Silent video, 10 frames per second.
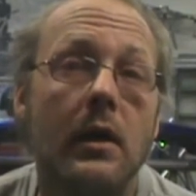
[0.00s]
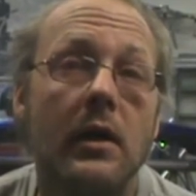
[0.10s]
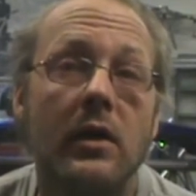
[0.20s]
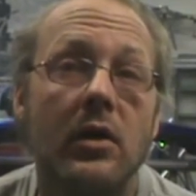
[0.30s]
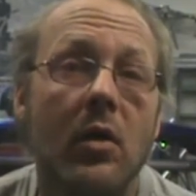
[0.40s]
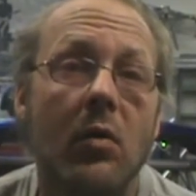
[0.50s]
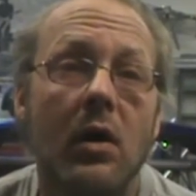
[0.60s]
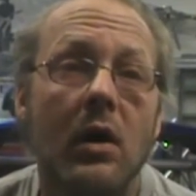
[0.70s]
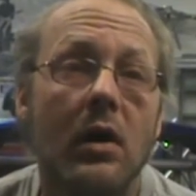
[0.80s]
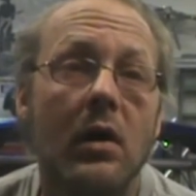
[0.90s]
And you know
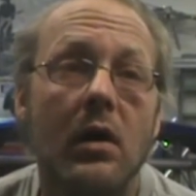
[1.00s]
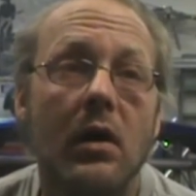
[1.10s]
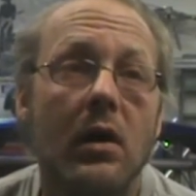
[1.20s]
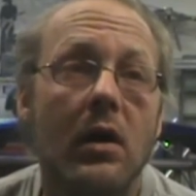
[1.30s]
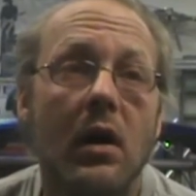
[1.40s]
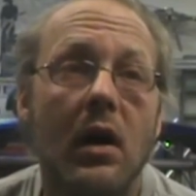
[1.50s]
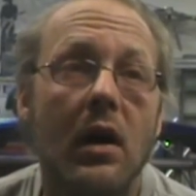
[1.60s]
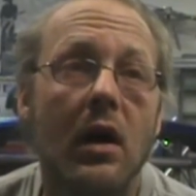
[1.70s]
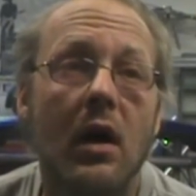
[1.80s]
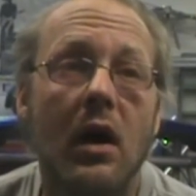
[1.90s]
what?
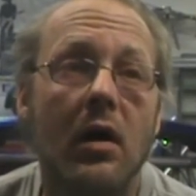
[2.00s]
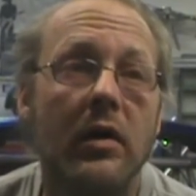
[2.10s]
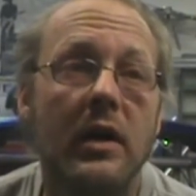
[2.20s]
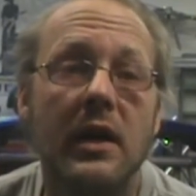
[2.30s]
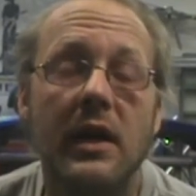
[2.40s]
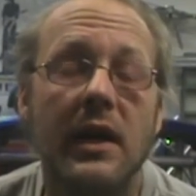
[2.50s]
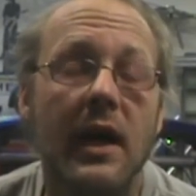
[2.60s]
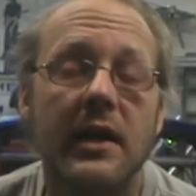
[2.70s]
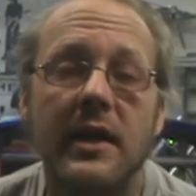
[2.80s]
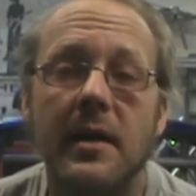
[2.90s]
I don't get a
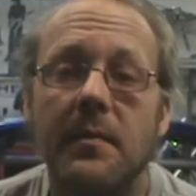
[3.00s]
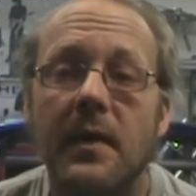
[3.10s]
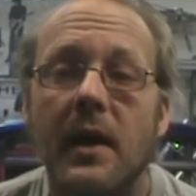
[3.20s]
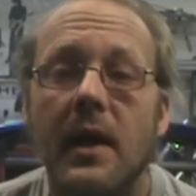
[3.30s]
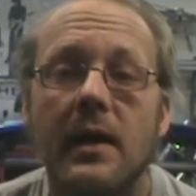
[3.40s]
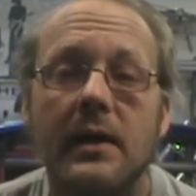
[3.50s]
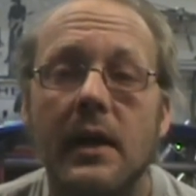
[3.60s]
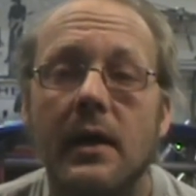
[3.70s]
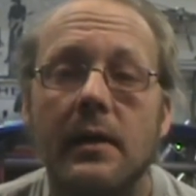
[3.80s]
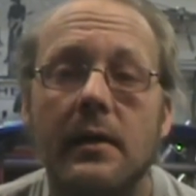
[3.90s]
goddamn thing out of
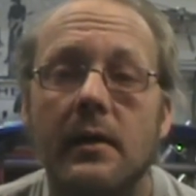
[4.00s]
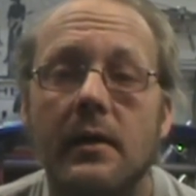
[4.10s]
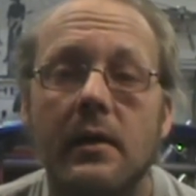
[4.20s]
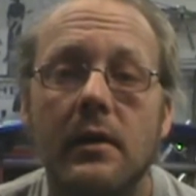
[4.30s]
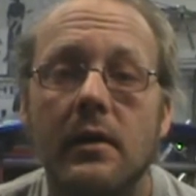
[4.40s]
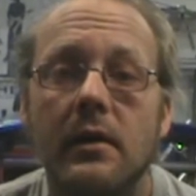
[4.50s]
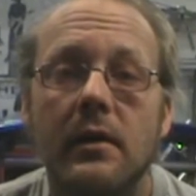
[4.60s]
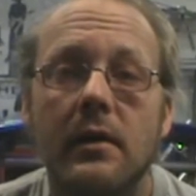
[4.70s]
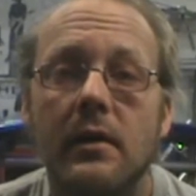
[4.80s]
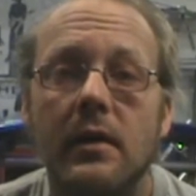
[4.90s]
that.
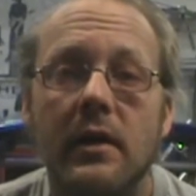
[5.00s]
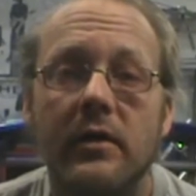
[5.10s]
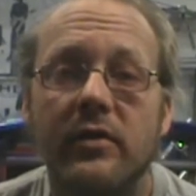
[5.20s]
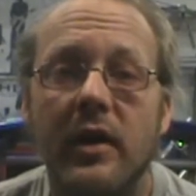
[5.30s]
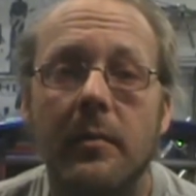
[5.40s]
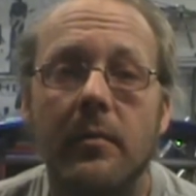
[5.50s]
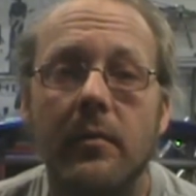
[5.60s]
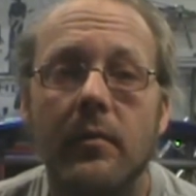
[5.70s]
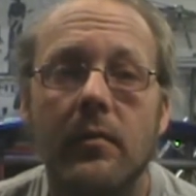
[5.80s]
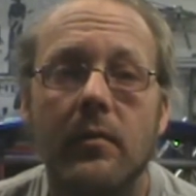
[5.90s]
Except,
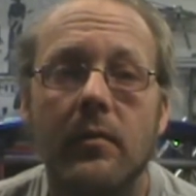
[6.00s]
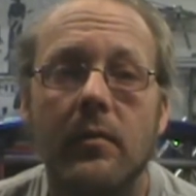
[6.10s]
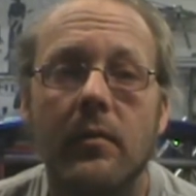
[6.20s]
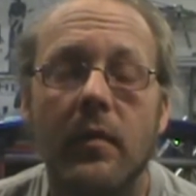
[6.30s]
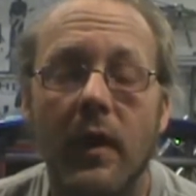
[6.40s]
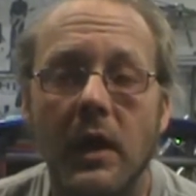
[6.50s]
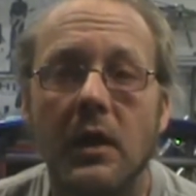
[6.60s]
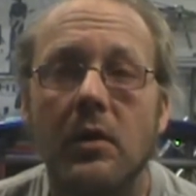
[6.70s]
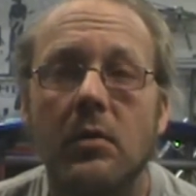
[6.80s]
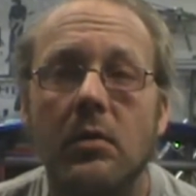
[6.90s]

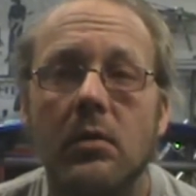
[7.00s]
thank you.